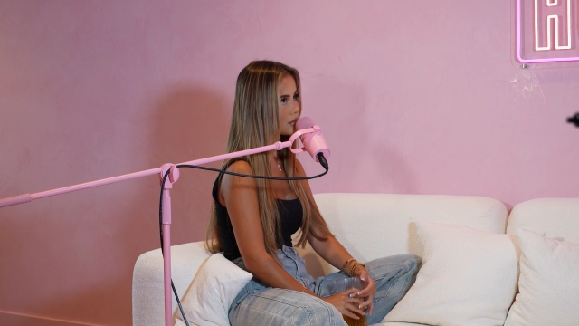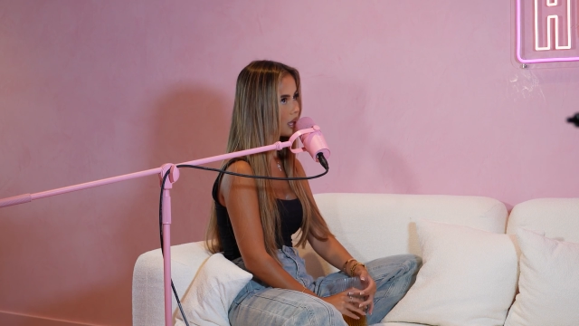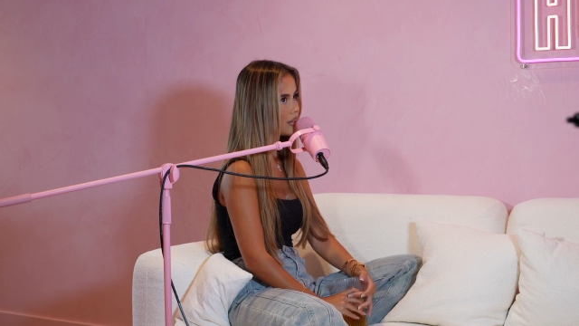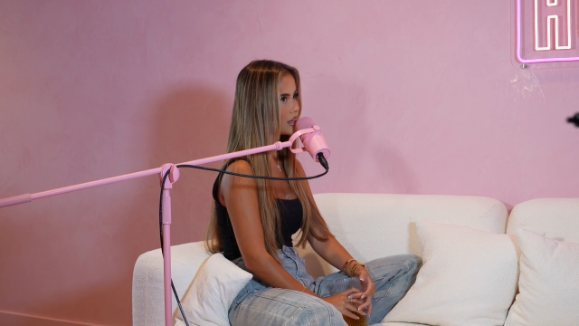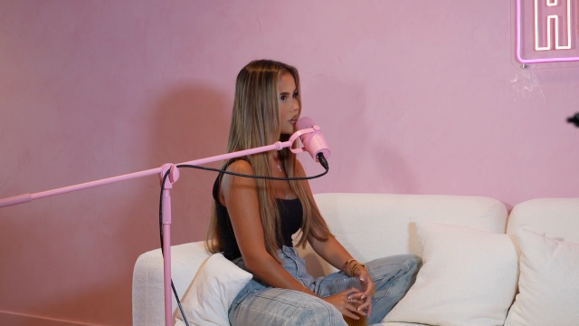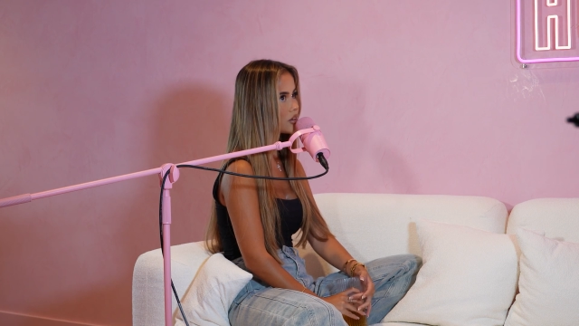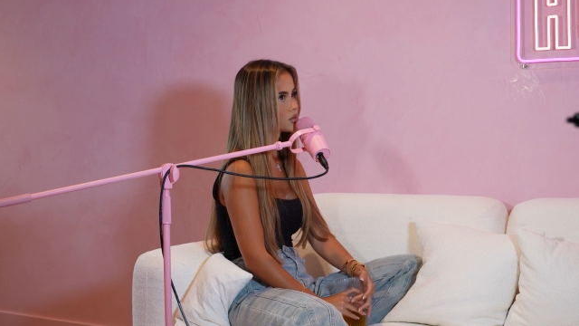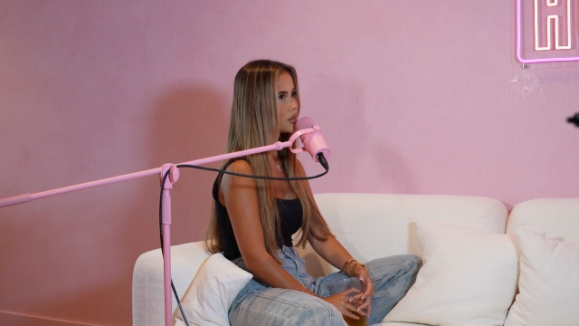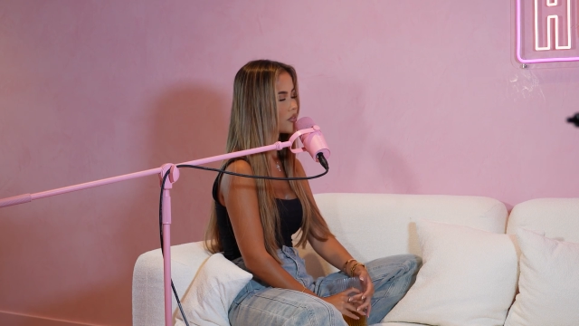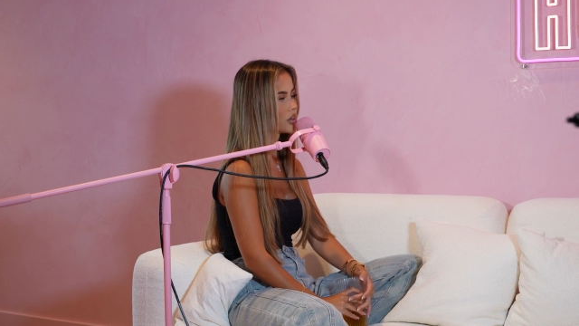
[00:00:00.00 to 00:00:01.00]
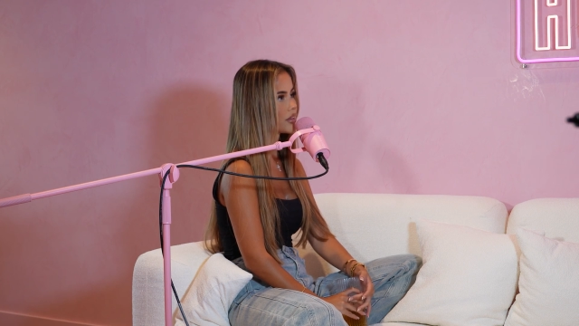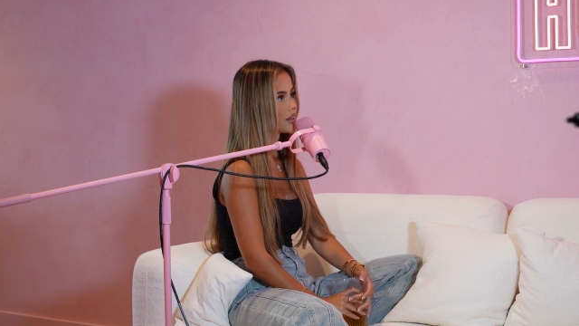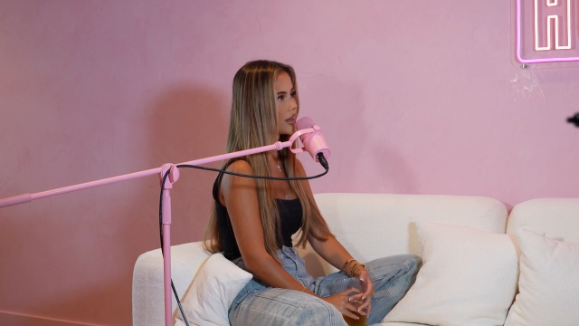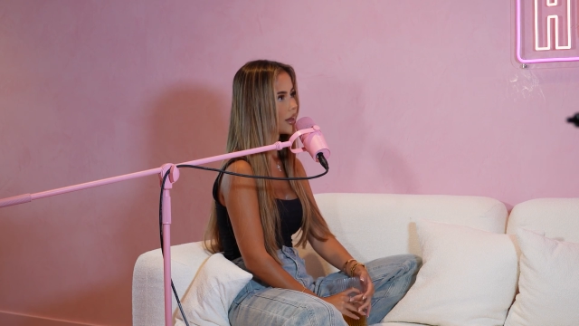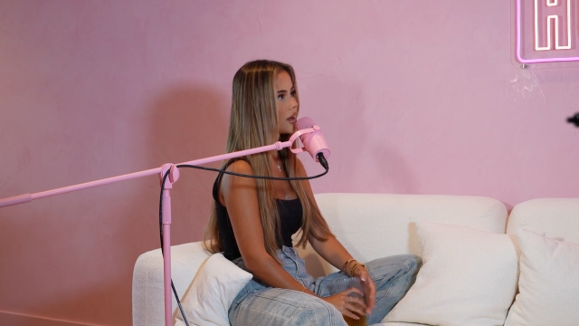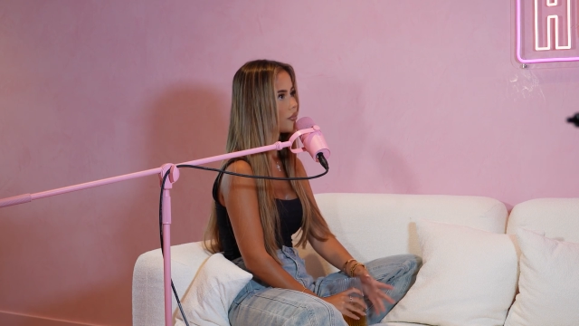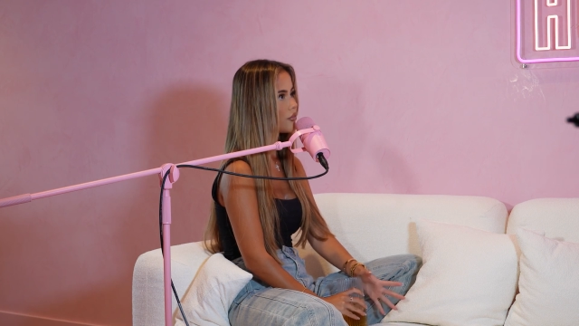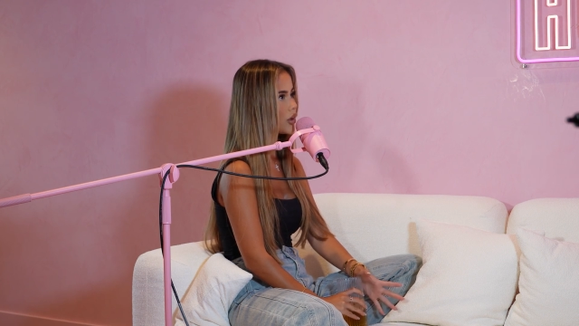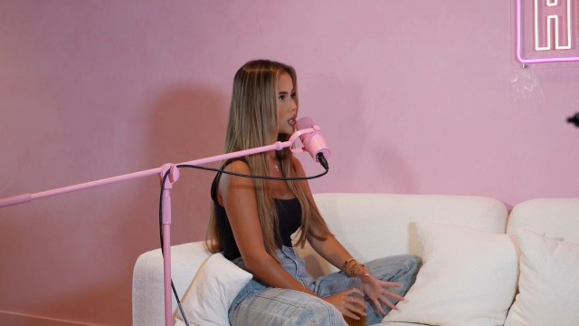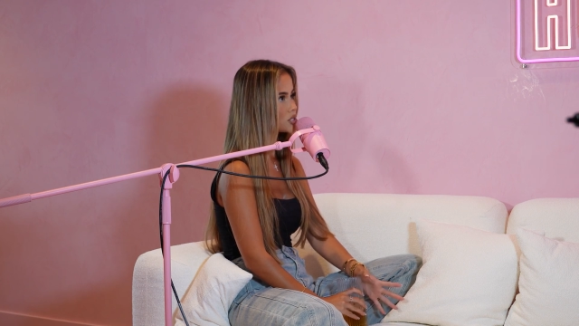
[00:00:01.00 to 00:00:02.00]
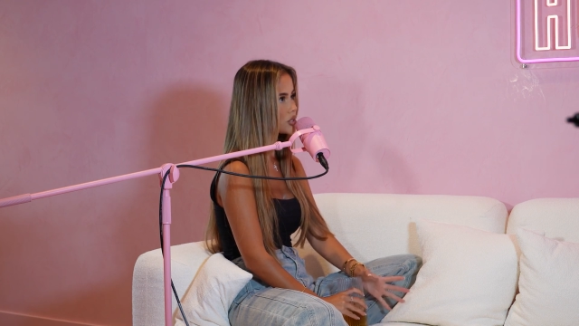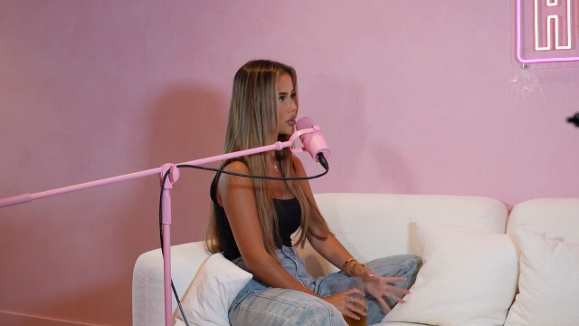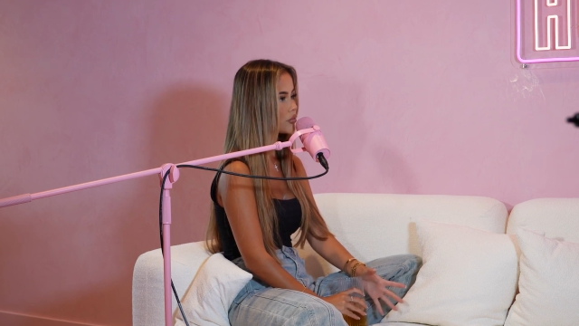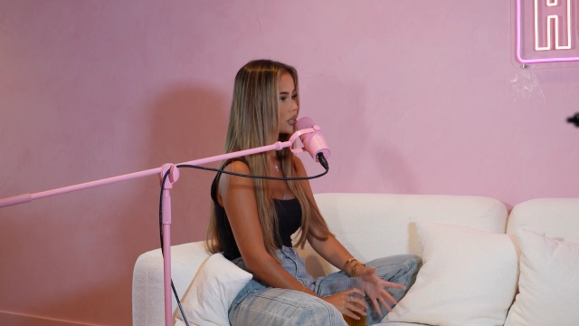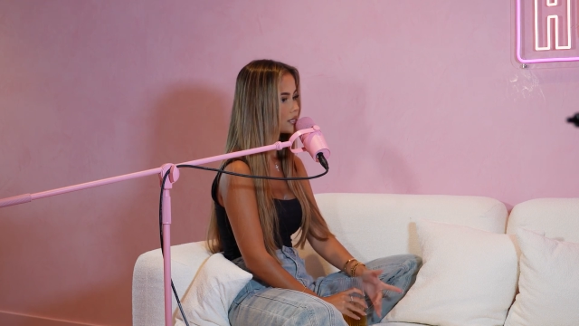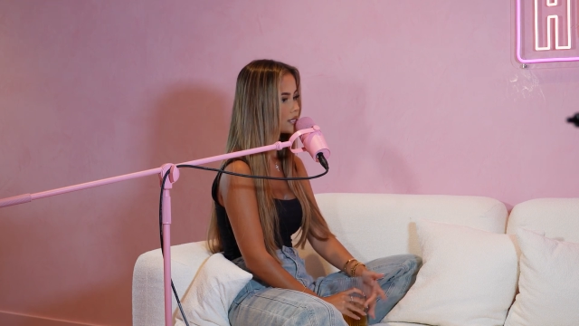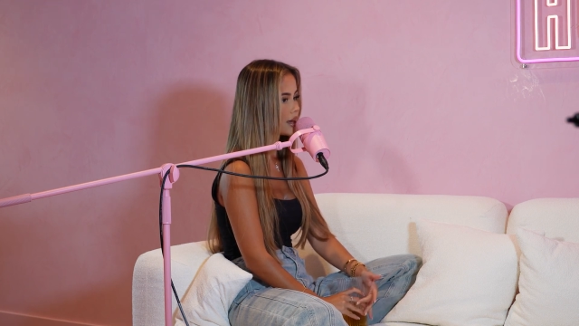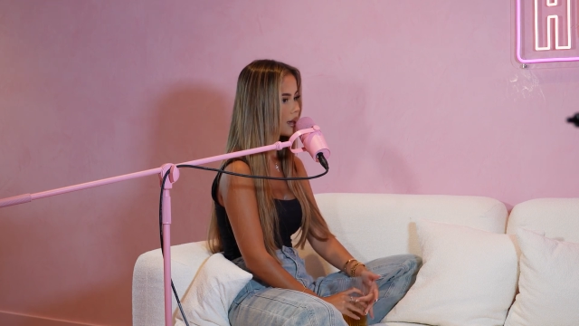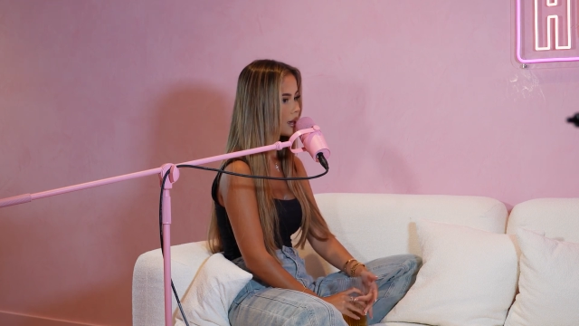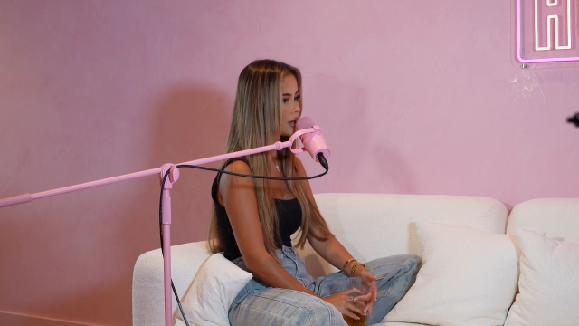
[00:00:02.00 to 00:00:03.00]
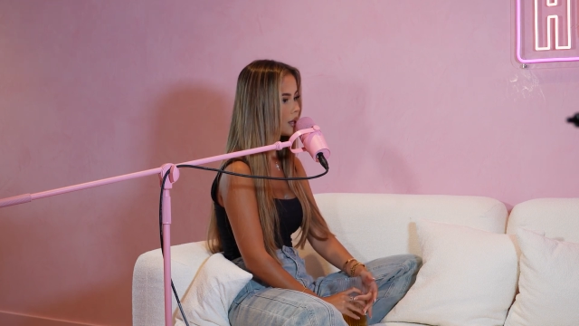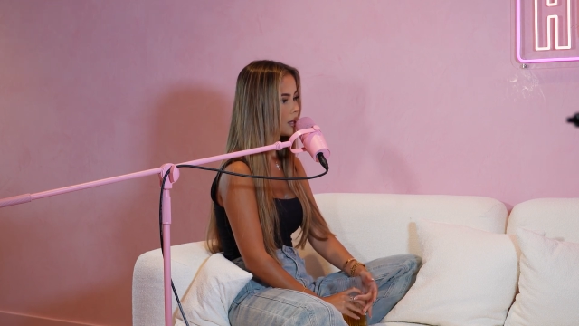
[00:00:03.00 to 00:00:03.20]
I think it goes with everything. Like, at first, you don't really see